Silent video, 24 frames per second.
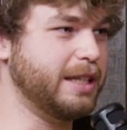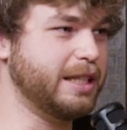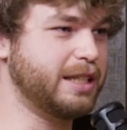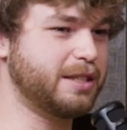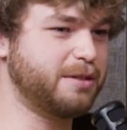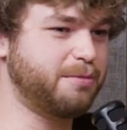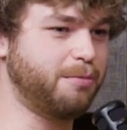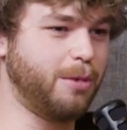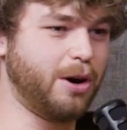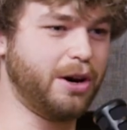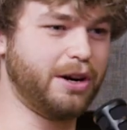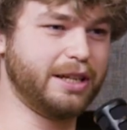the
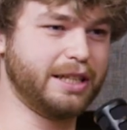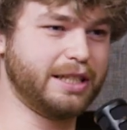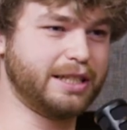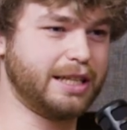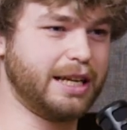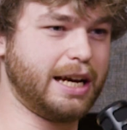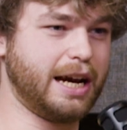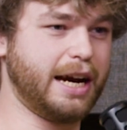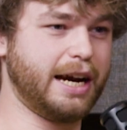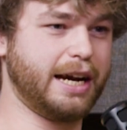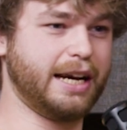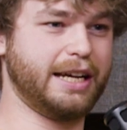smartest
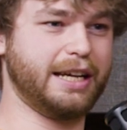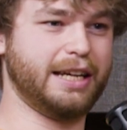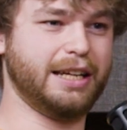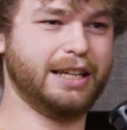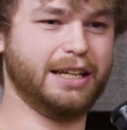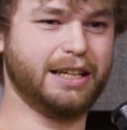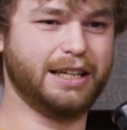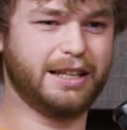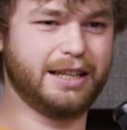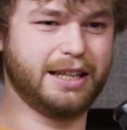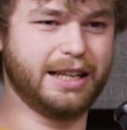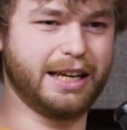guy
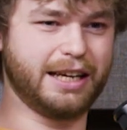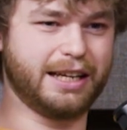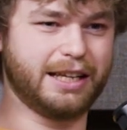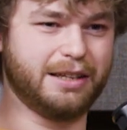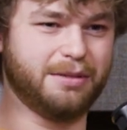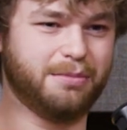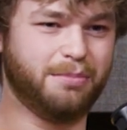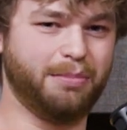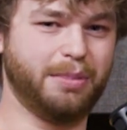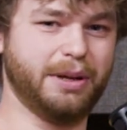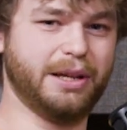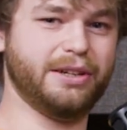that
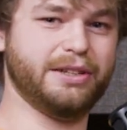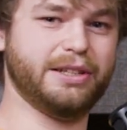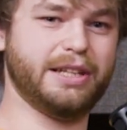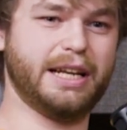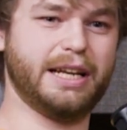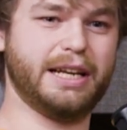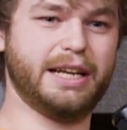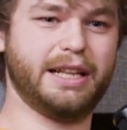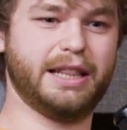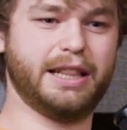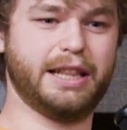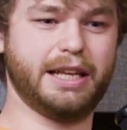could build
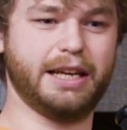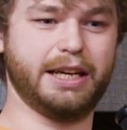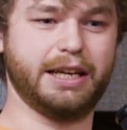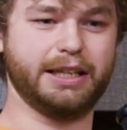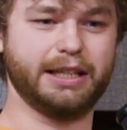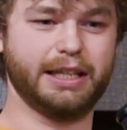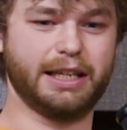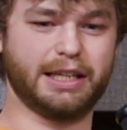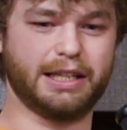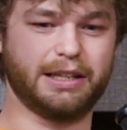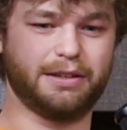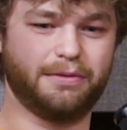
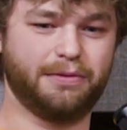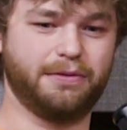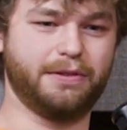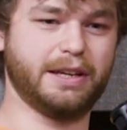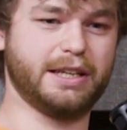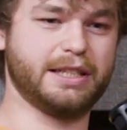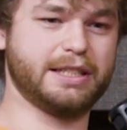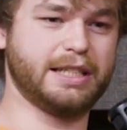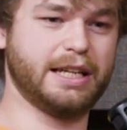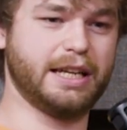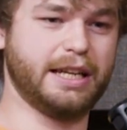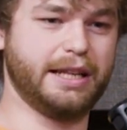anything, that could
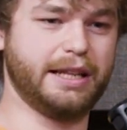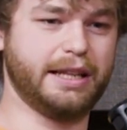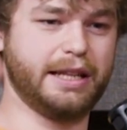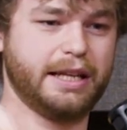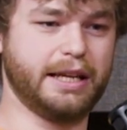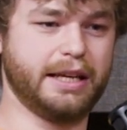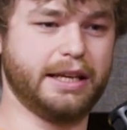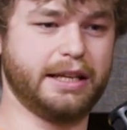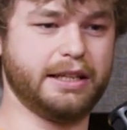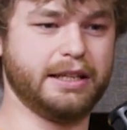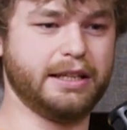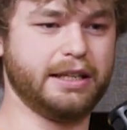fix
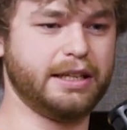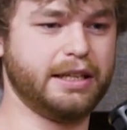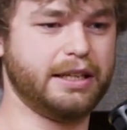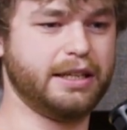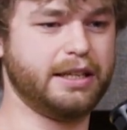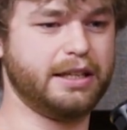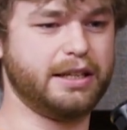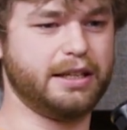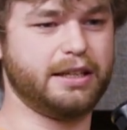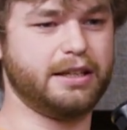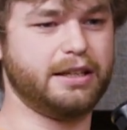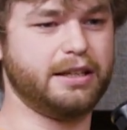anything.
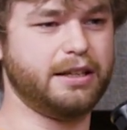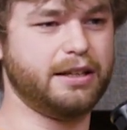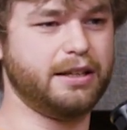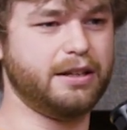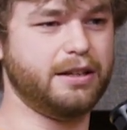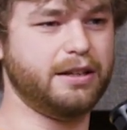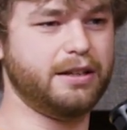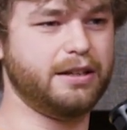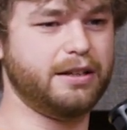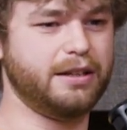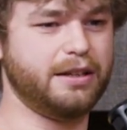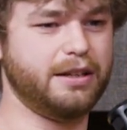
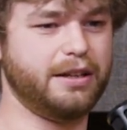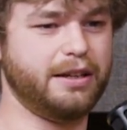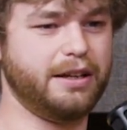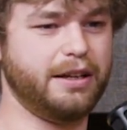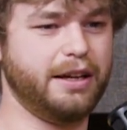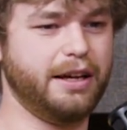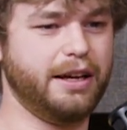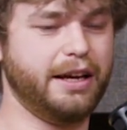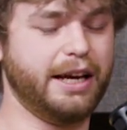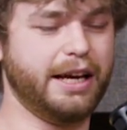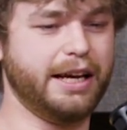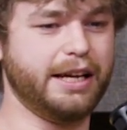
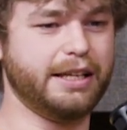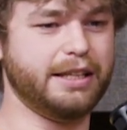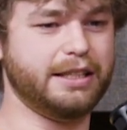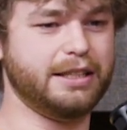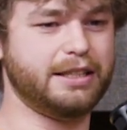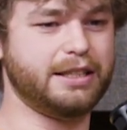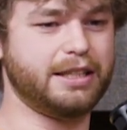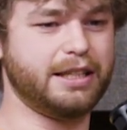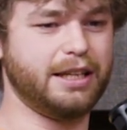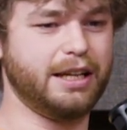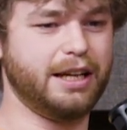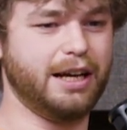
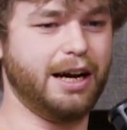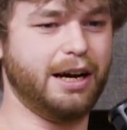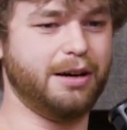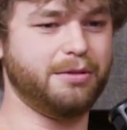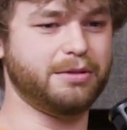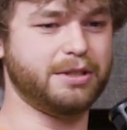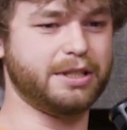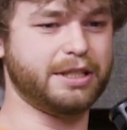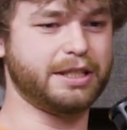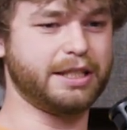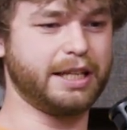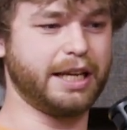And
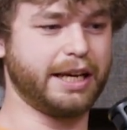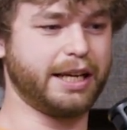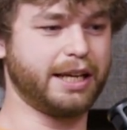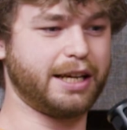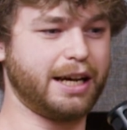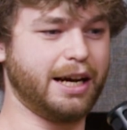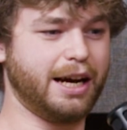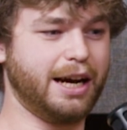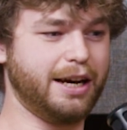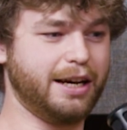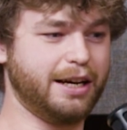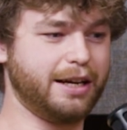I'm just
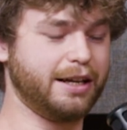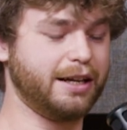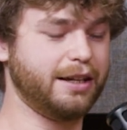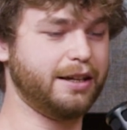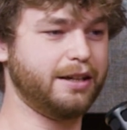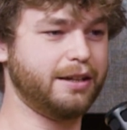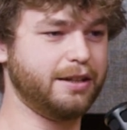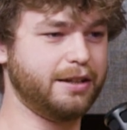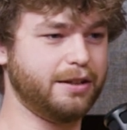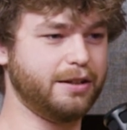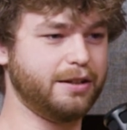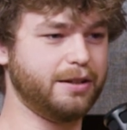like,
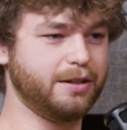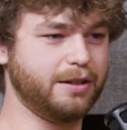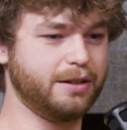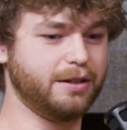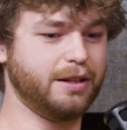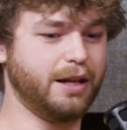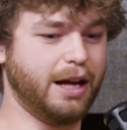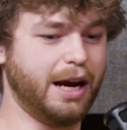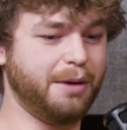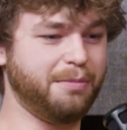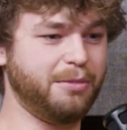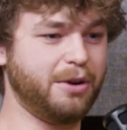
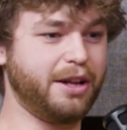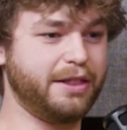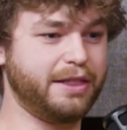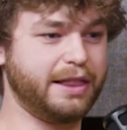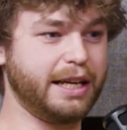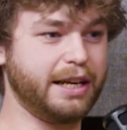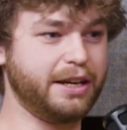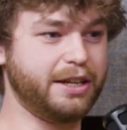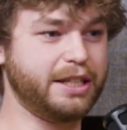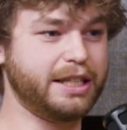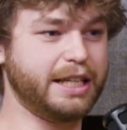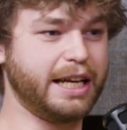I'm not
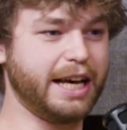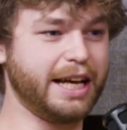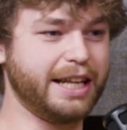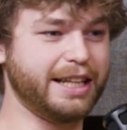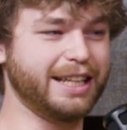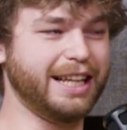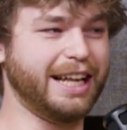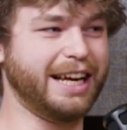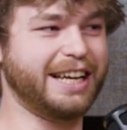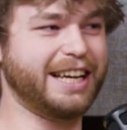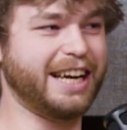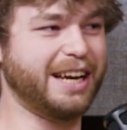there
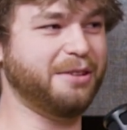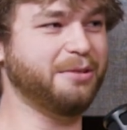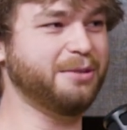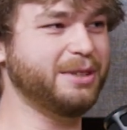yet. Like, I